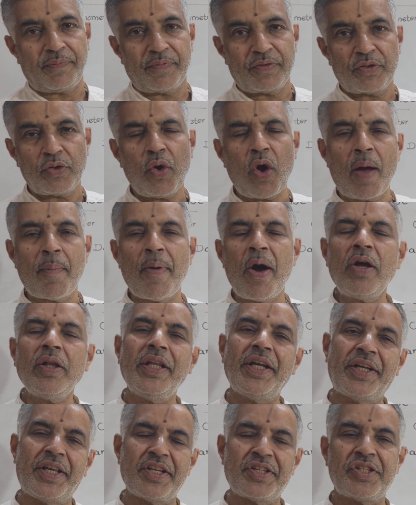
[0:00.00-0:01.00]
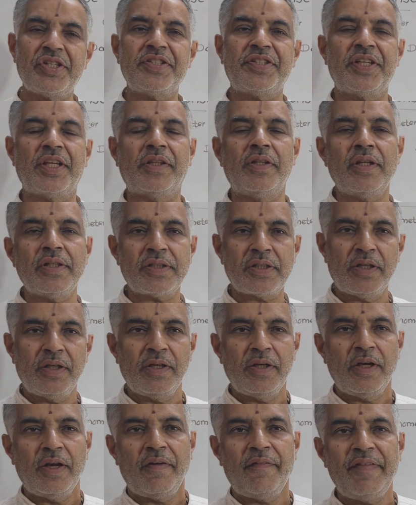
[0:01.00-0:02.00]
So among the test signals
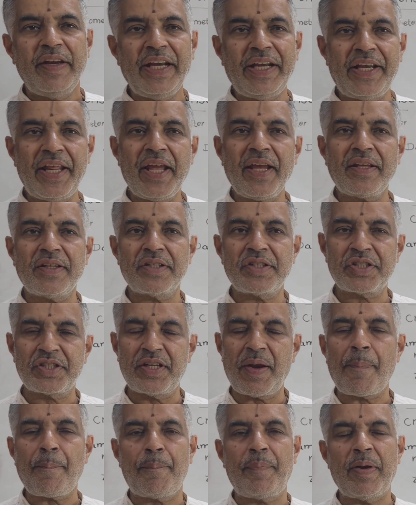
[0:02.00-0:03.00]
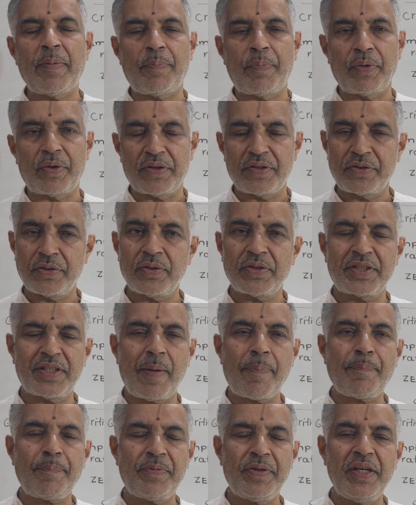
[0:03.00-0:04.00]
we take step input. So
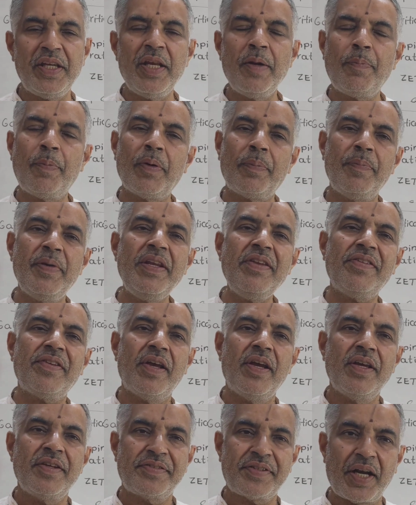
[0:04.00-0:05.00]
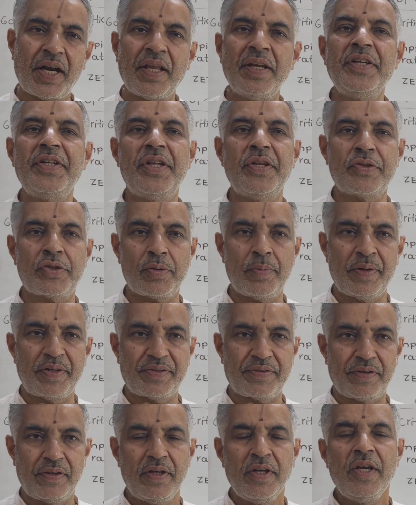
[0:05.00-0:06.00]
step input means sudden
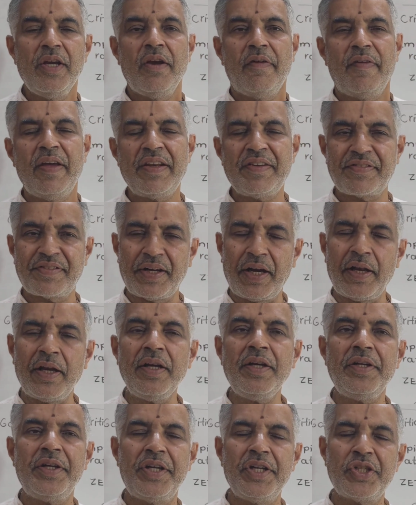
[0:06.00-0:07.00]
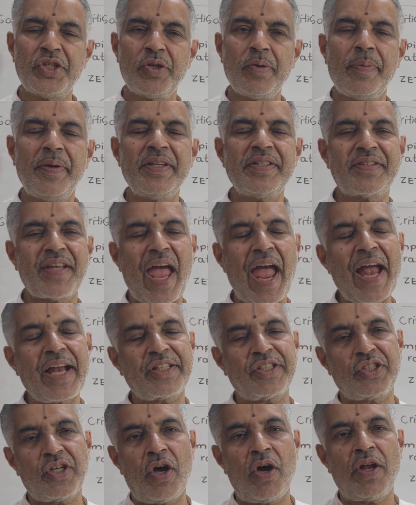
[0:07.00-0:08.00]
disturbance. When sudden disturbance
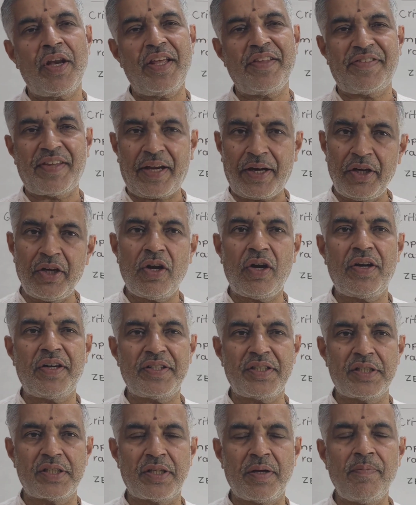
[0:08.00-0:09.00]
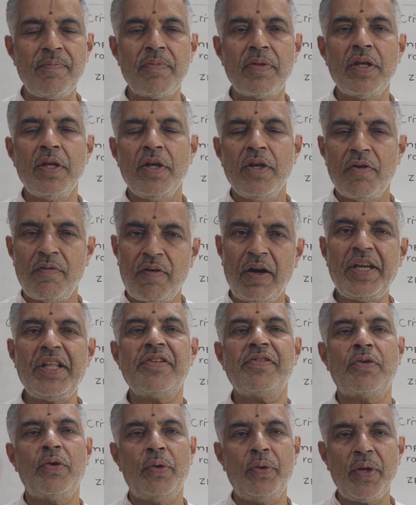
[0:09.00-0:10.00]
acts on a second order system, what
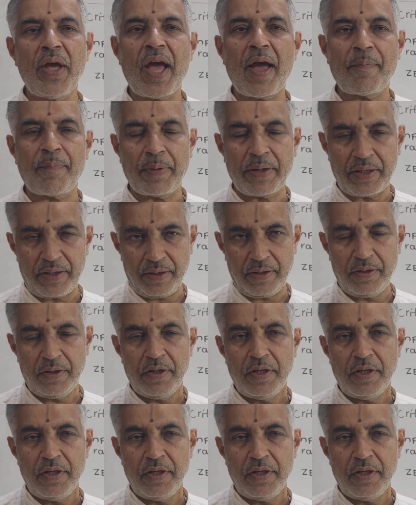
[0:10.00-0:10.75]
is going to happen?